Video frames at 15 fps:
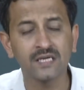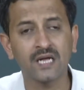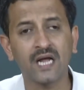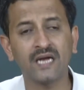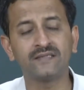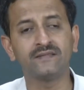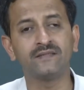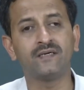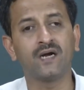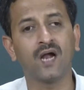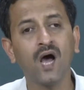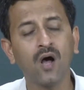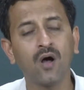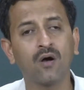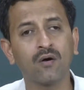and
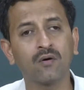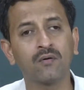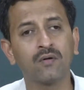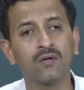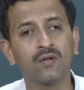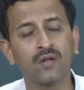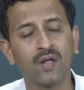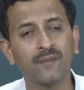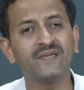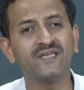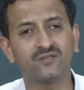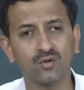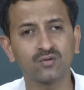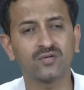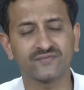now, I mean
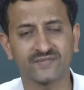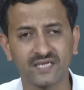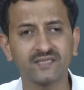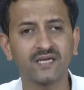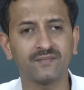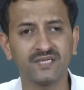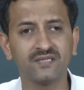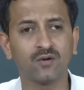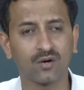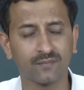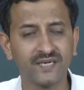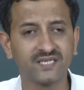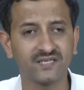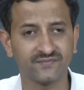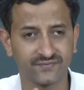ethos of science, I mean
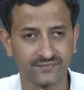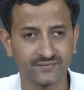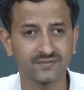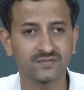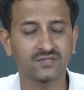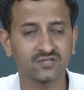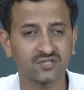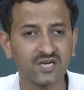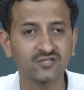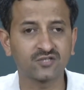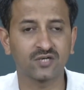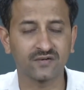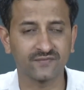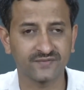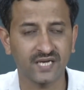normative
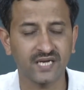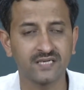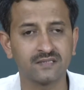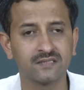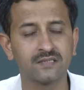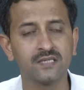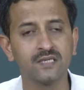structure of science,